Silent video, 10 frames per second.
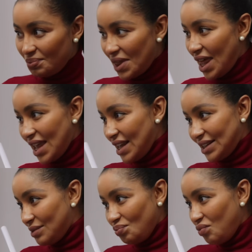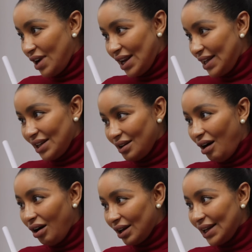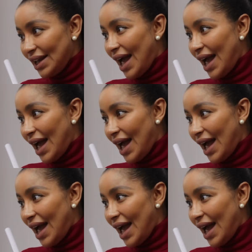that it's really hardly